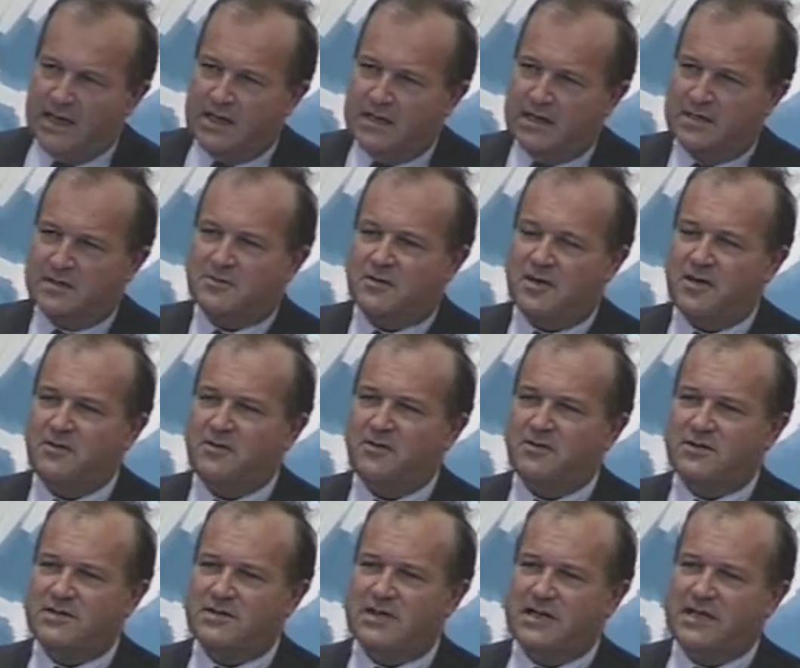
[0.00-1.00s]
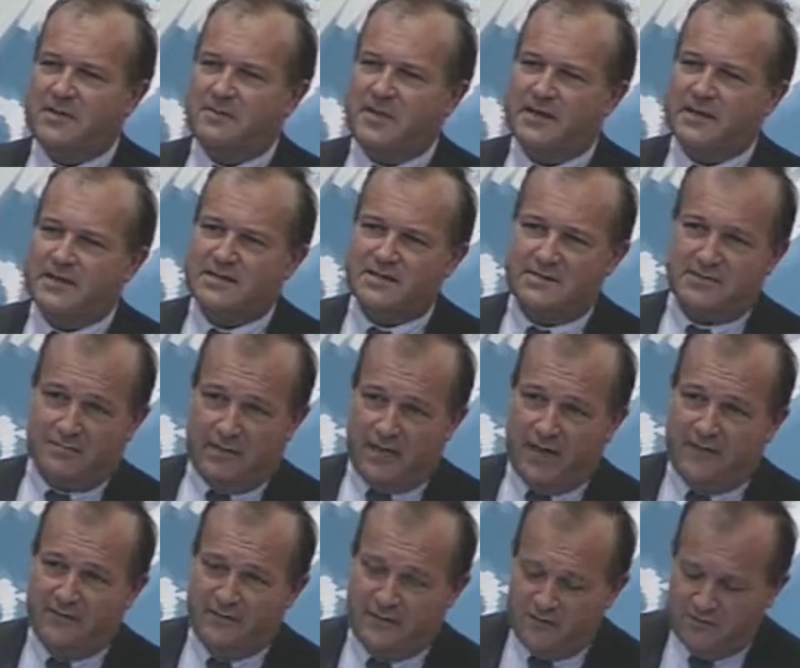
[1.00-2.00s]
That's why we were saying banks
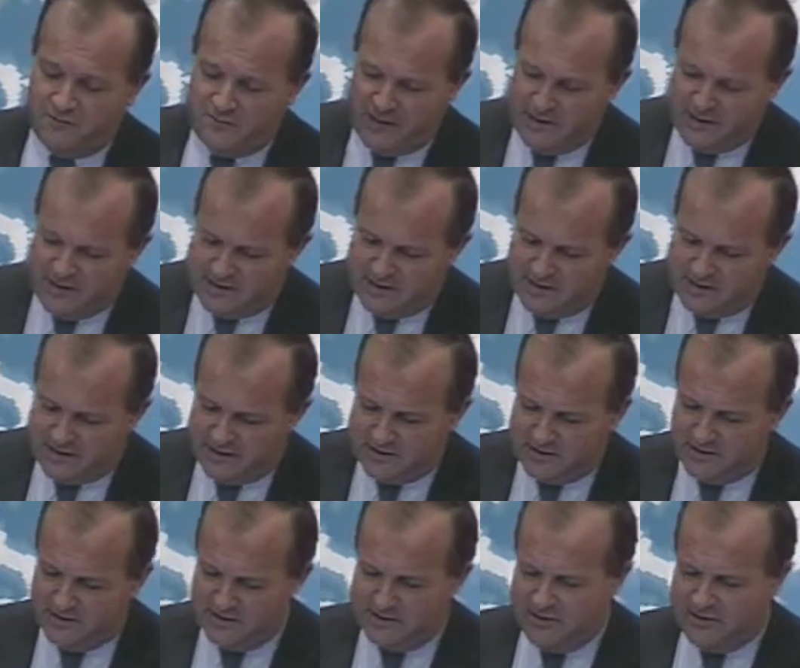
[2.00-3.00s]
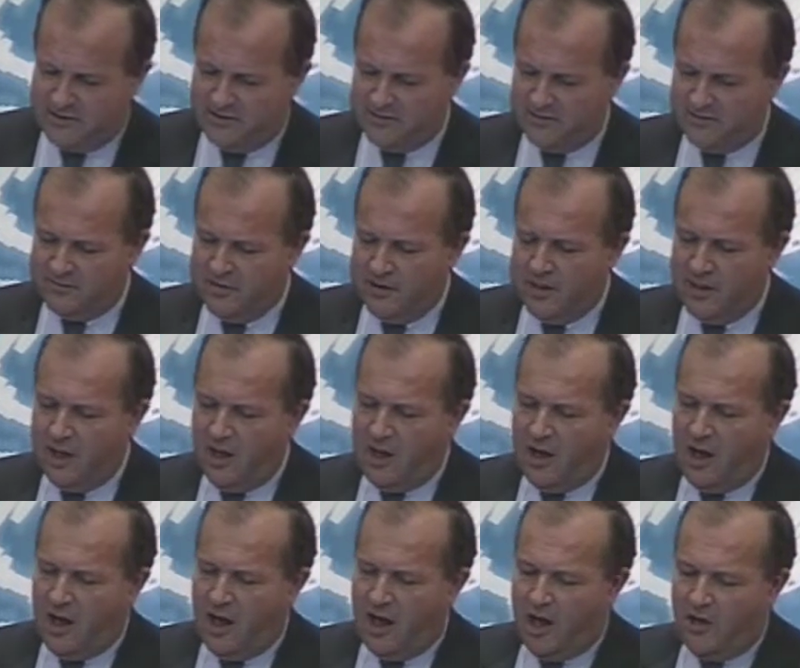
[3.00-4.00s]
have to make decisions on
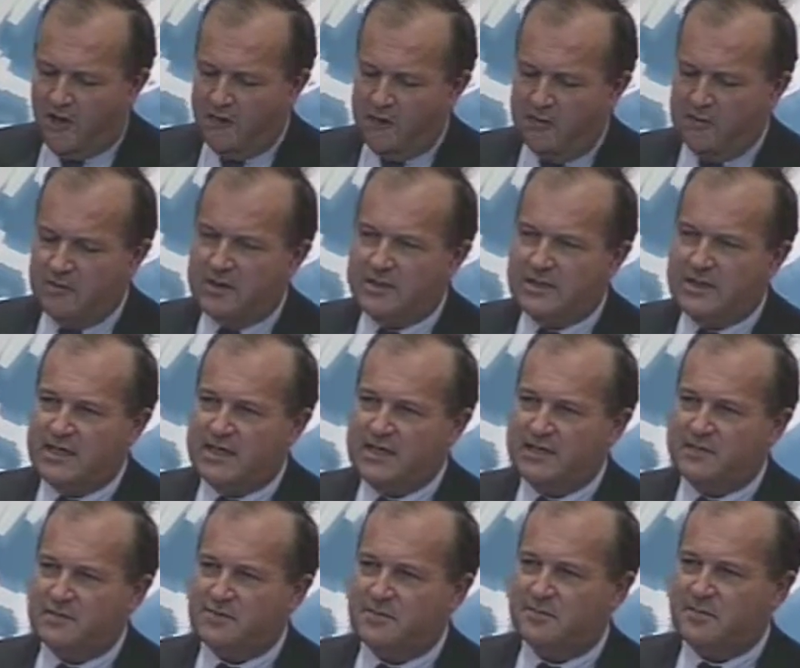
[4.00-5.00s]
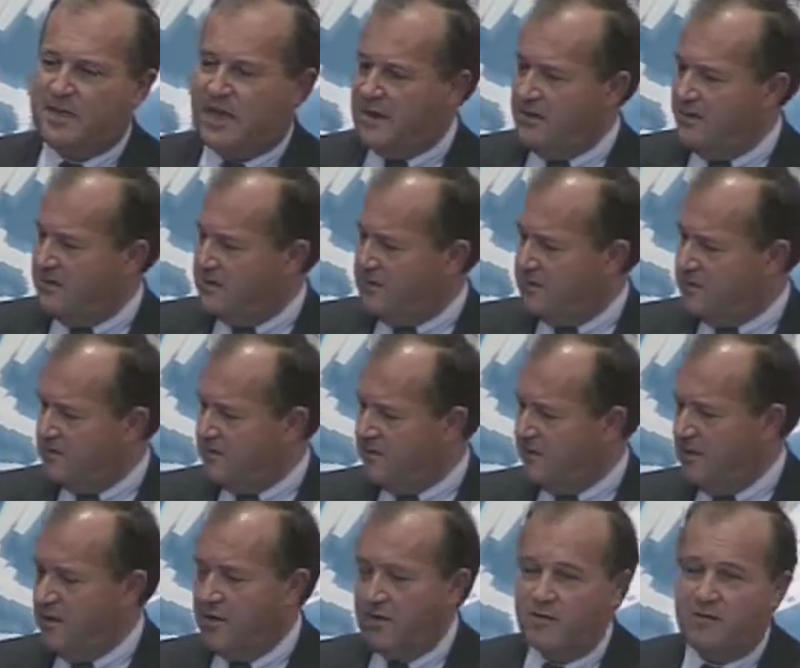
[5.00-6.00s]
how we will need to balance
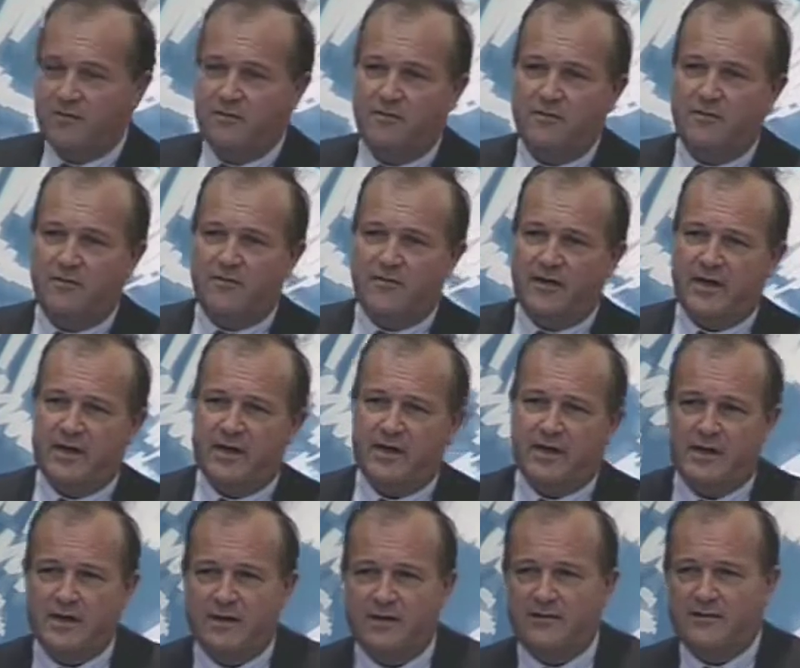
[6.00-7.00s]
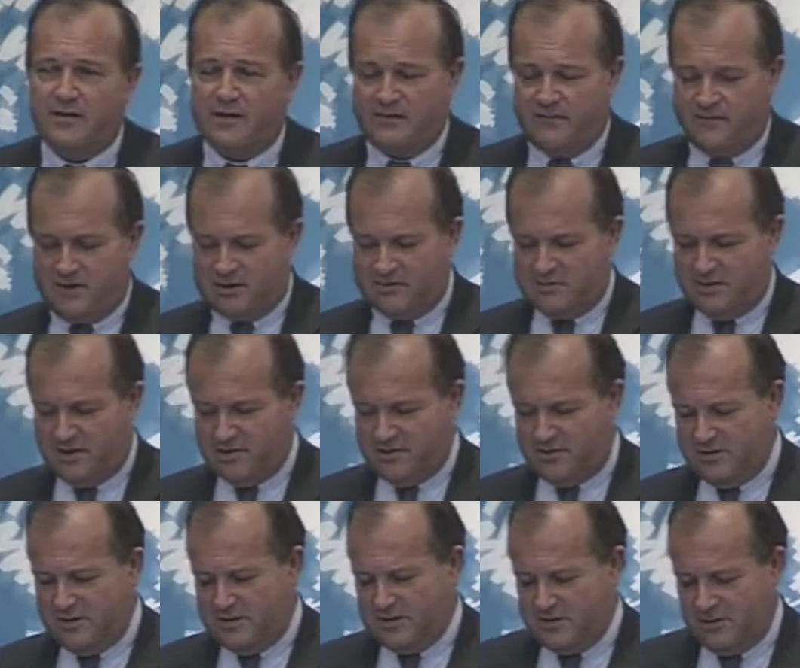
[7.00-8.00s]
their infrastructure
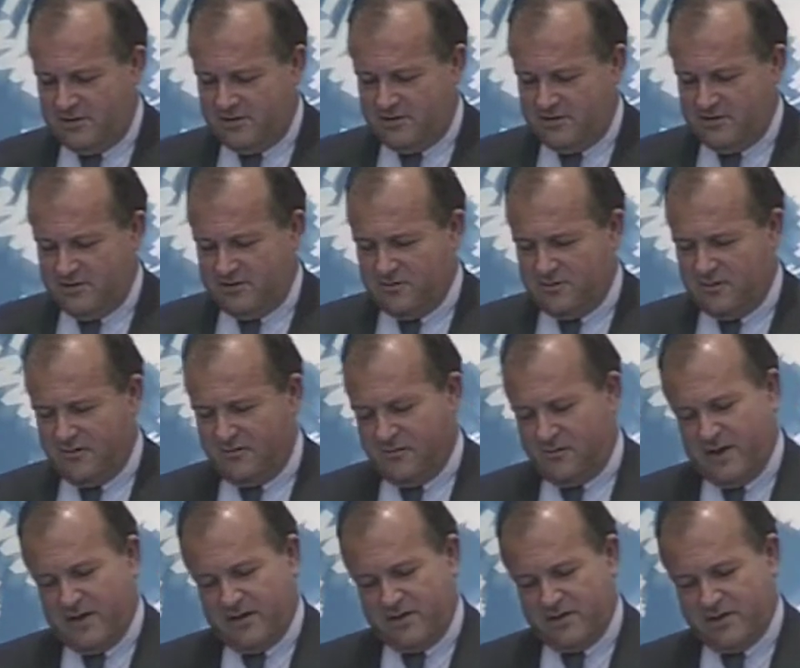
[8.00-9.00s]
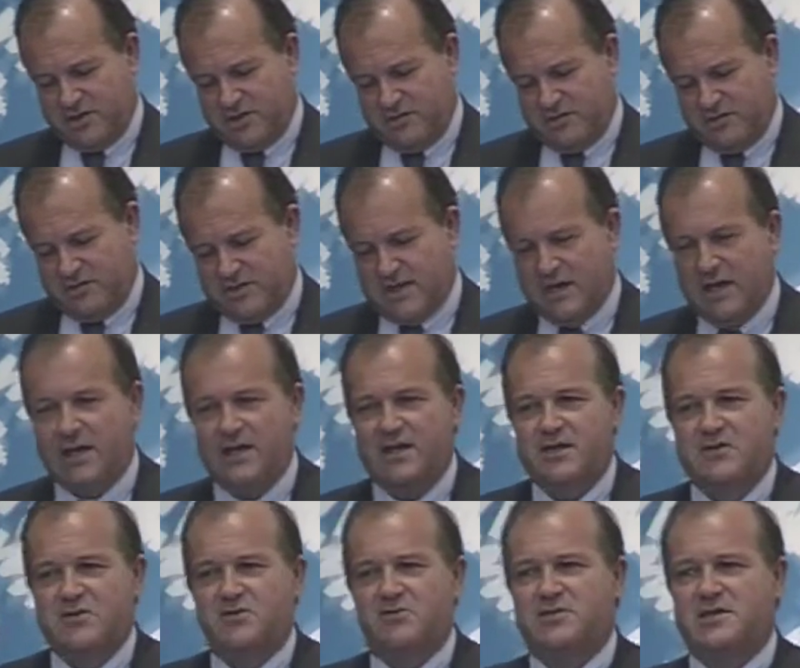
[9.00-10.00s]
discussions with partnerships,
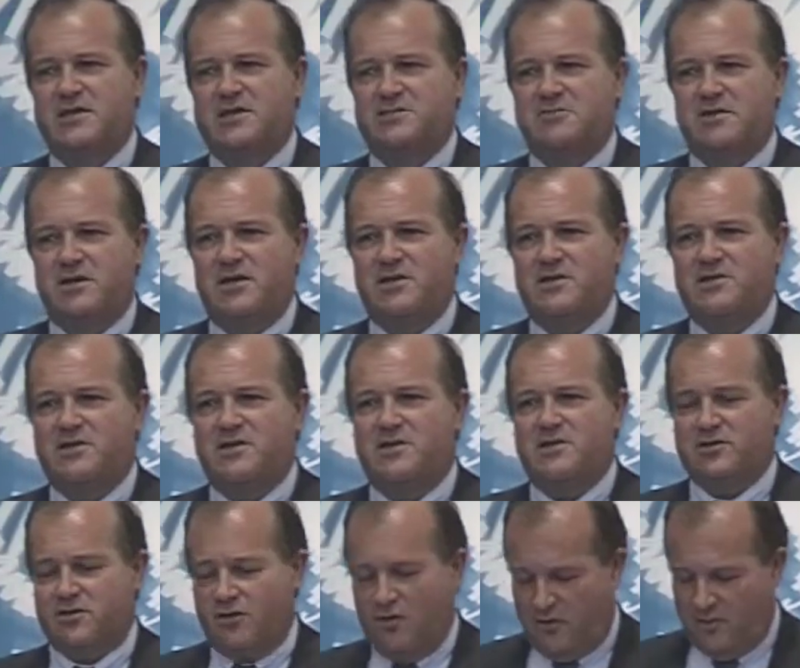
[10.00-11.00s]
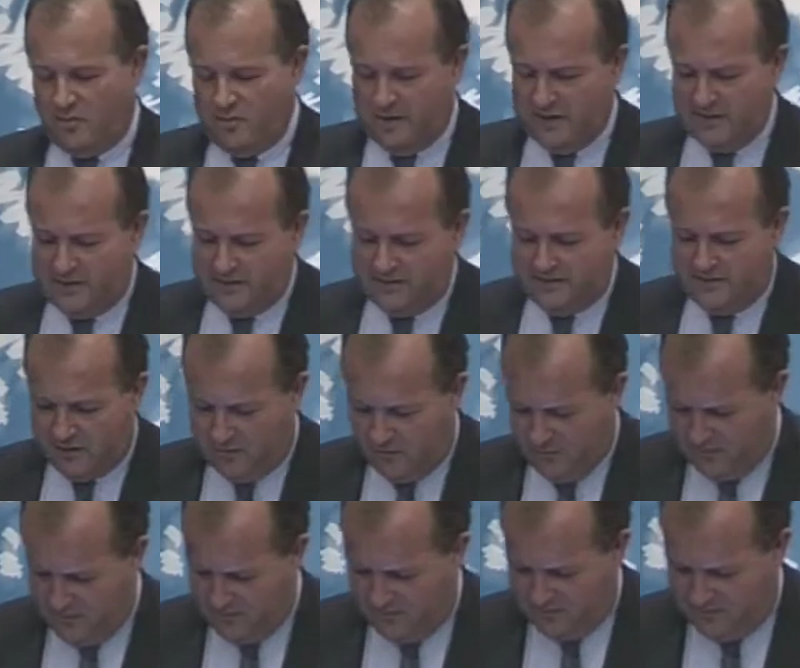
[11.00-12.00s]
sourcing strategies, or building their
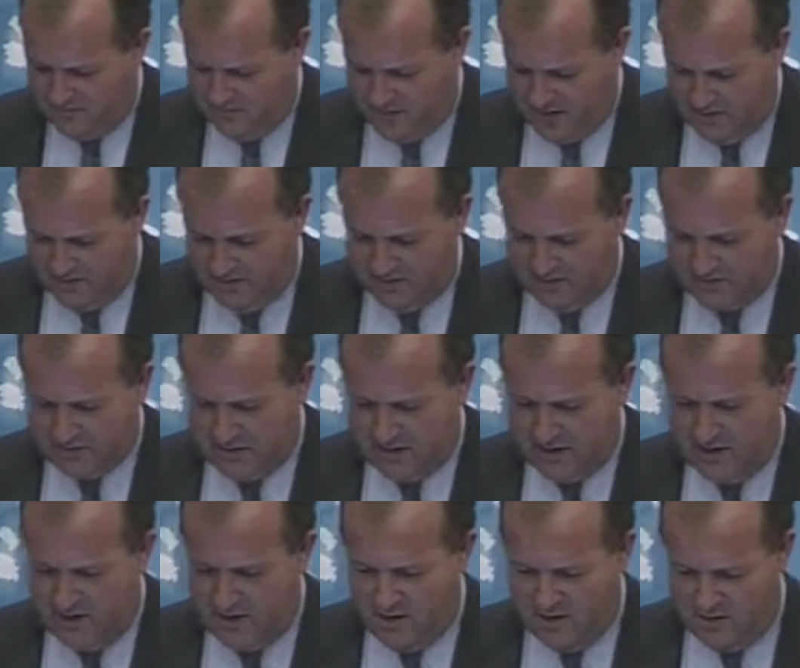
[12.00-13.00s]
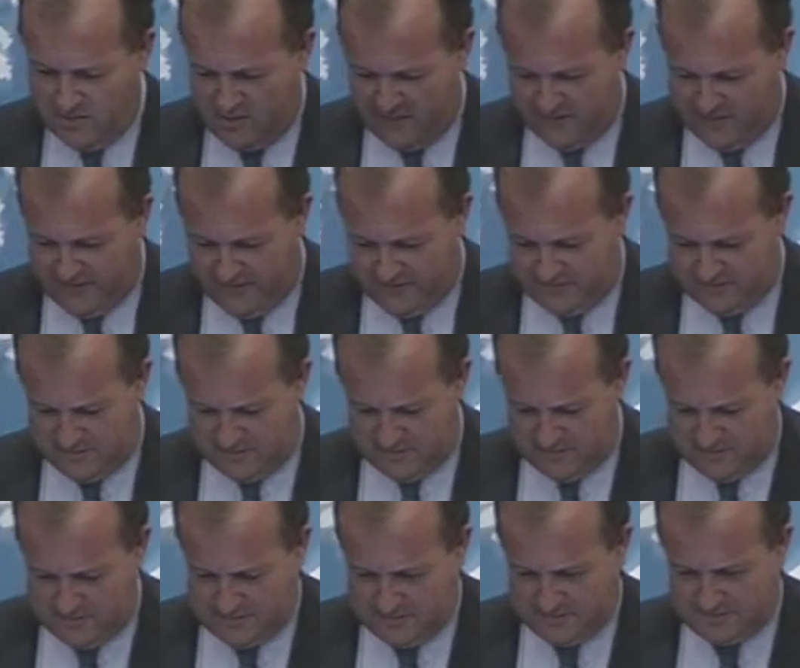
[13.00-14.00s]
own payments hub and
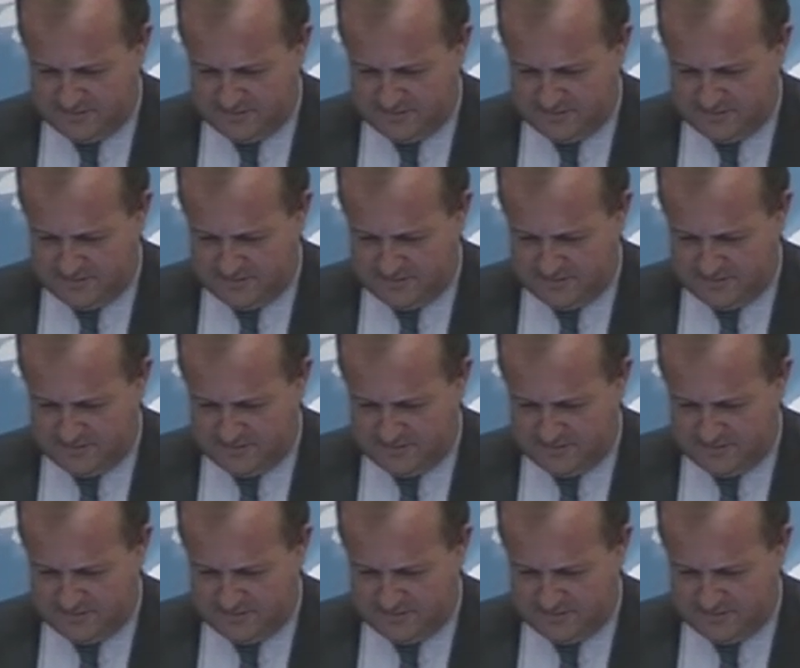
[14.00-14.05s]
factories.